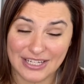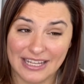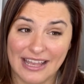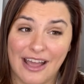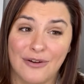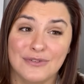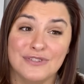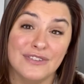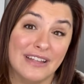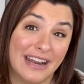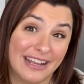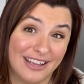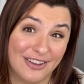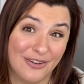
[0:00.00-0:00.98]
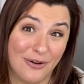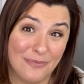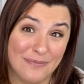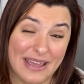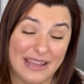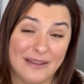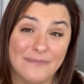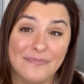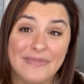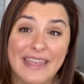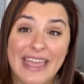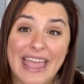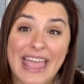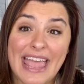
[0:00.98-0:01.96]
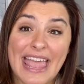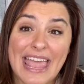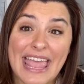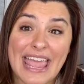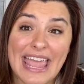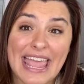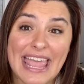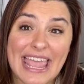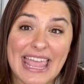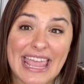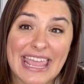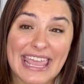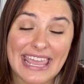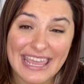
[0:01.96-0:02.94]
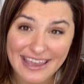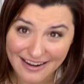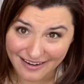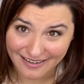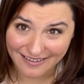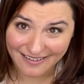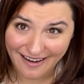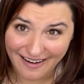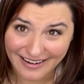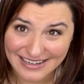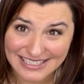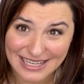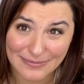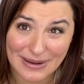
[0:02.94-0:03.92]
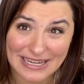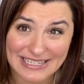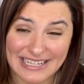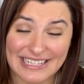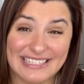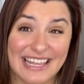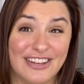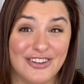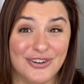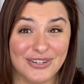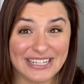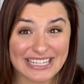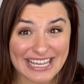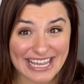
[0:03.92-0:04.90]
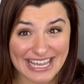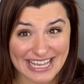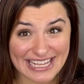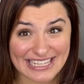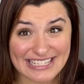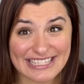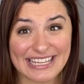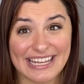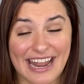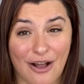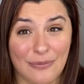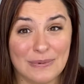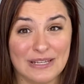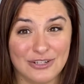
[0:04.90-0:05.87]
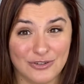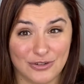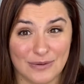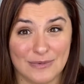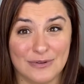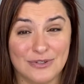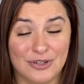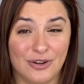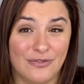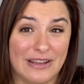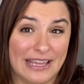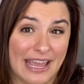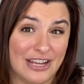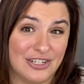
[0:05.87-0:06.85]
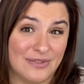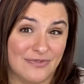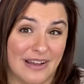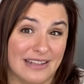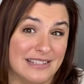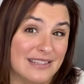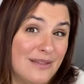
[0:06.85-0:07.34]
account so that I can go big here are some ideas that your kids can help contribute to your vacation fund.